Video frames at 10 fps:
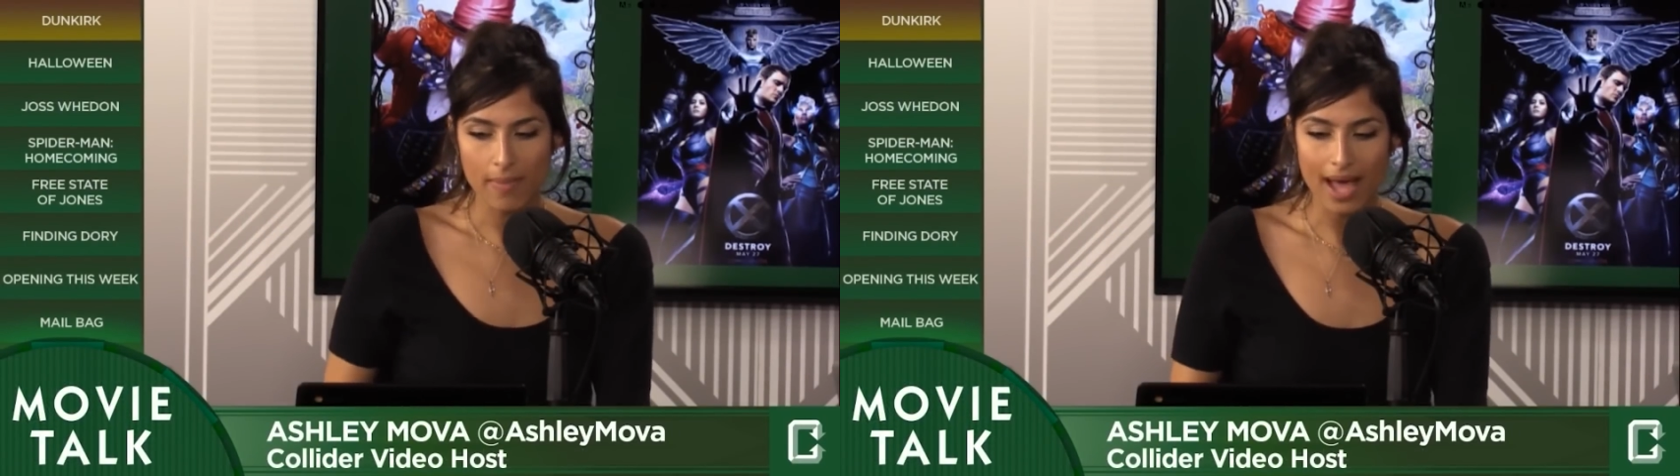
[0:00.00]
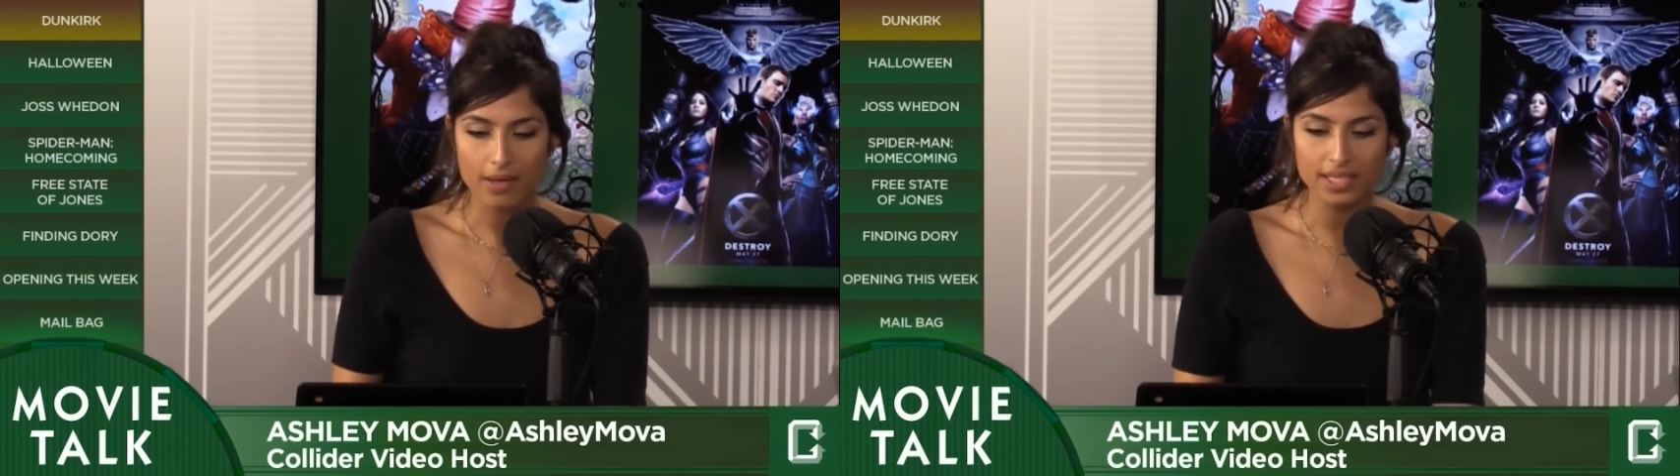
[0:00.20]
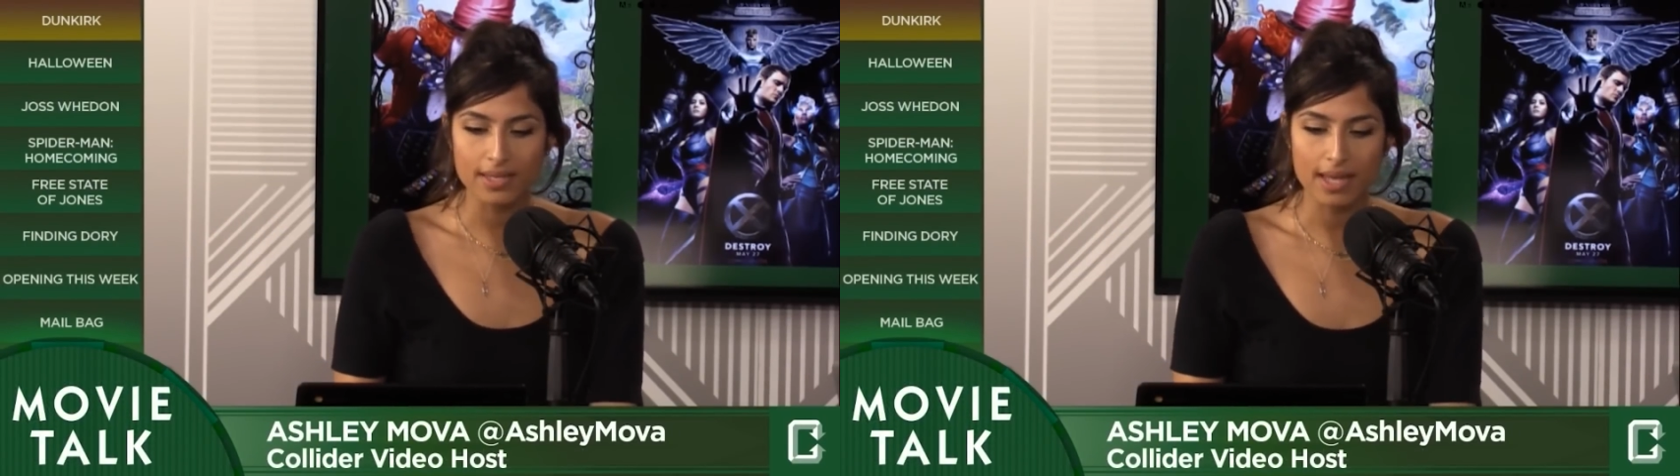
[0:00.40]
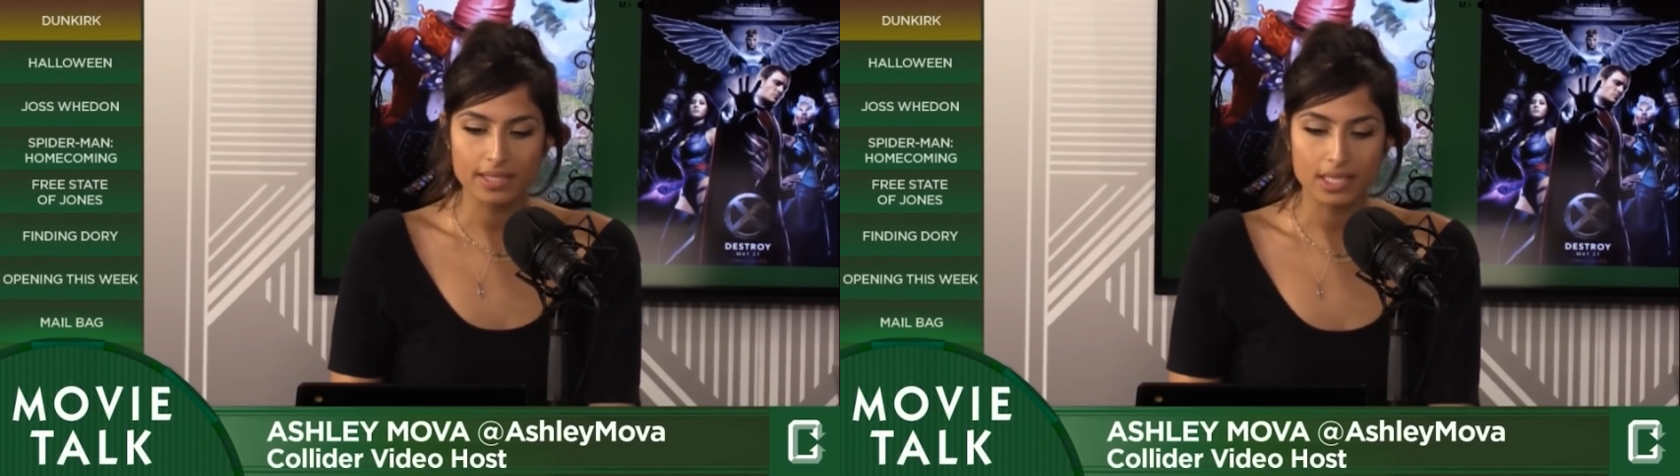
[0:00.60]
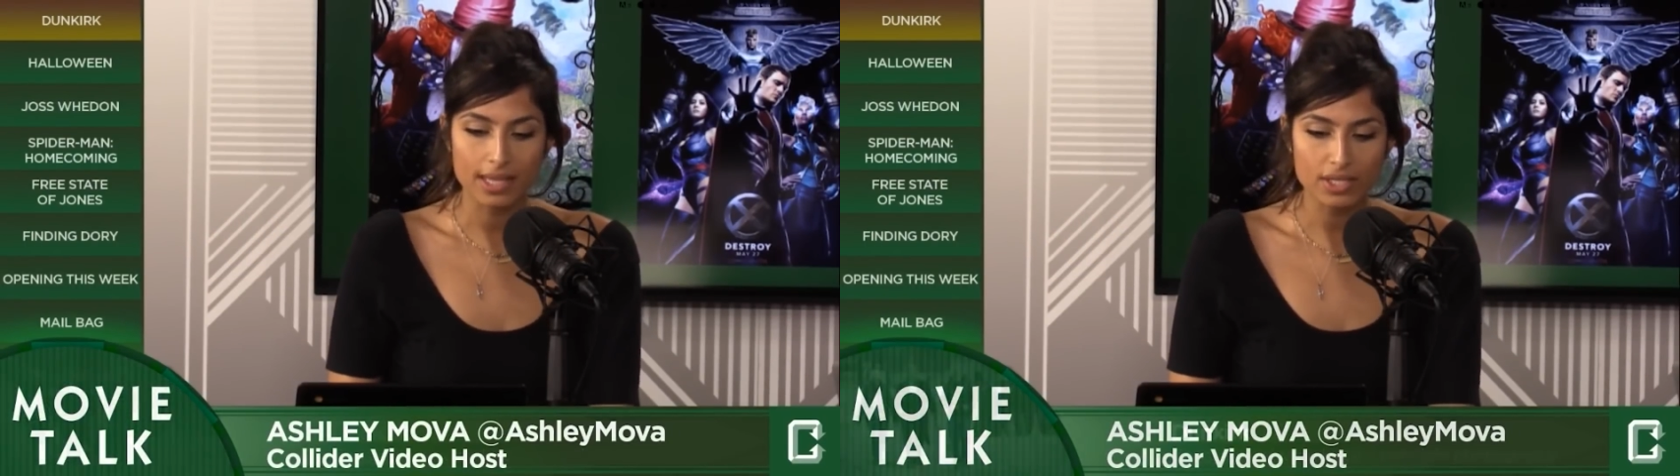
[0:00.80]
announced
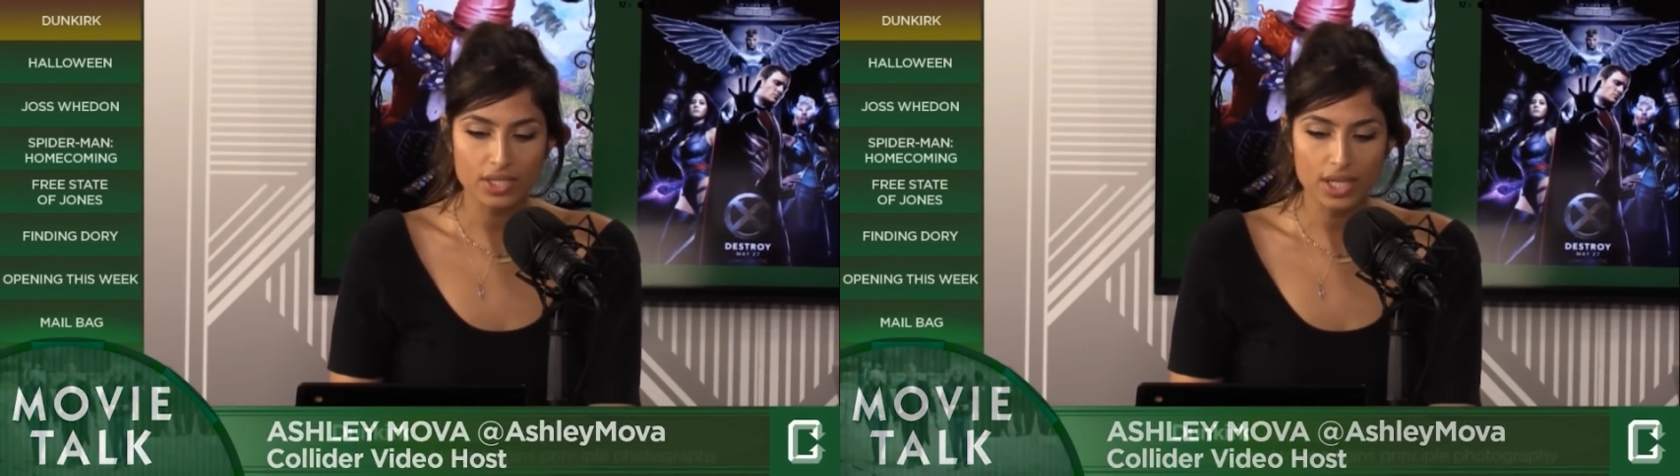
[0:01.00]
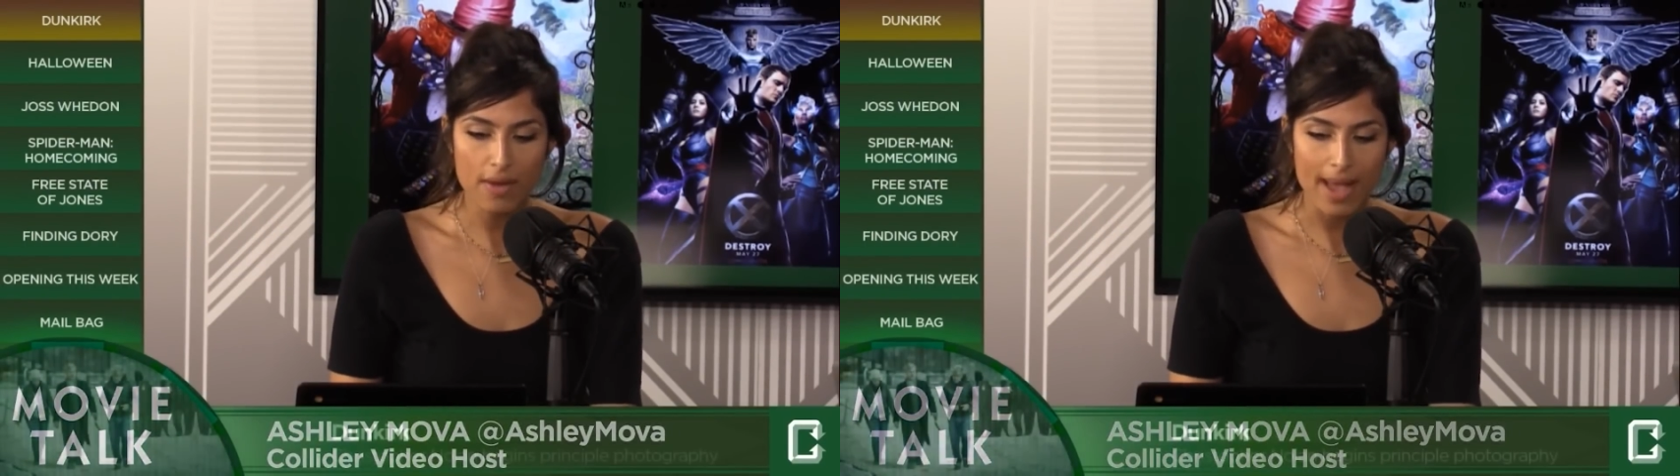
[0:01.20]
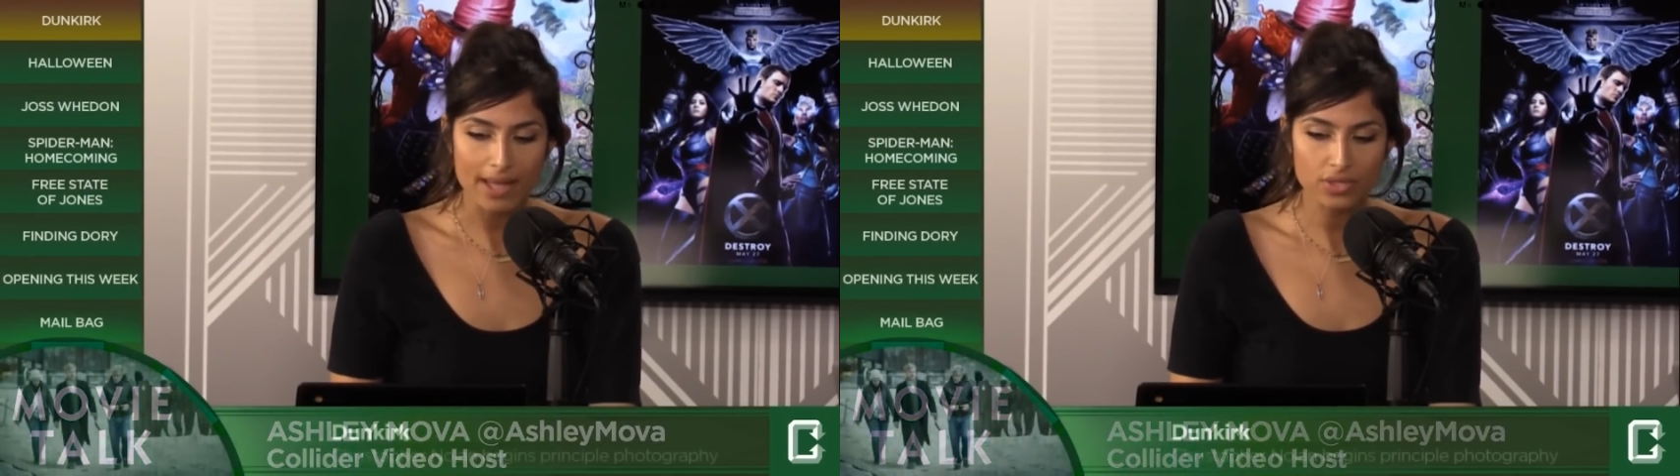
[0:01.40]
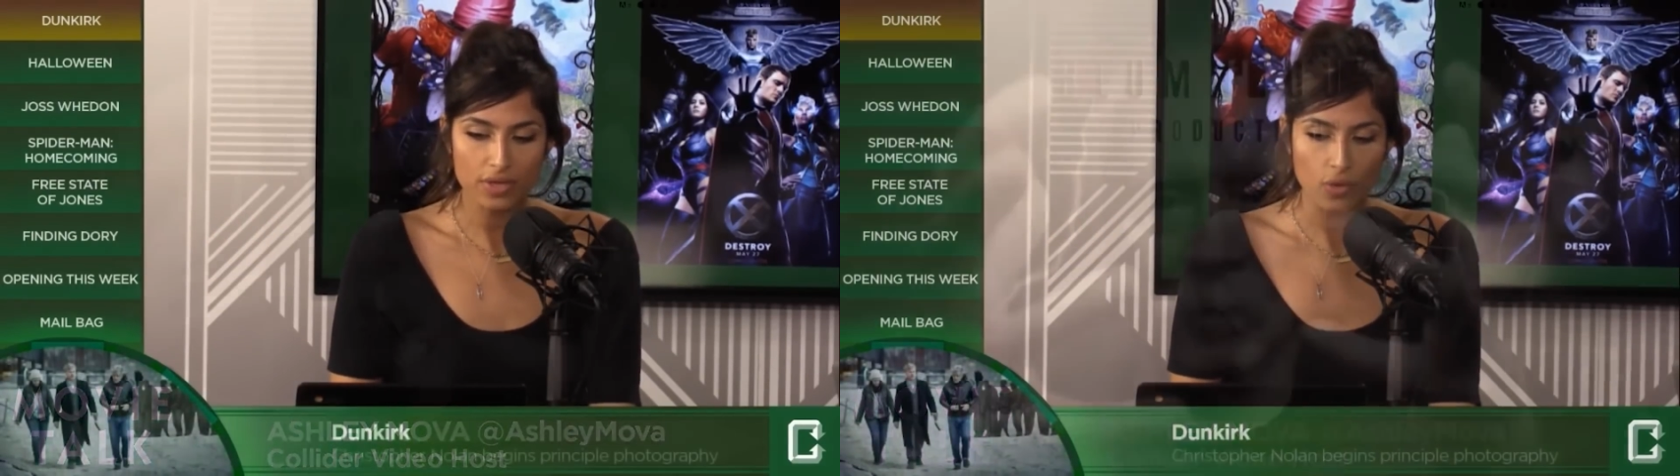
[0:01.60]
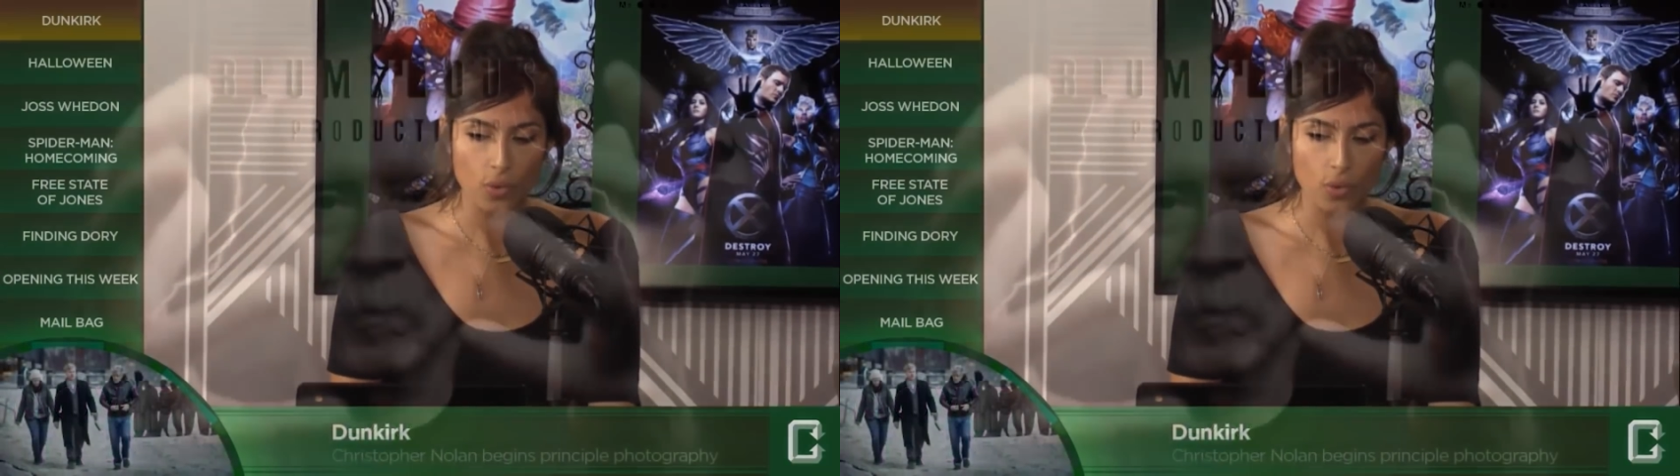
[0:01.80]
legendary master of horror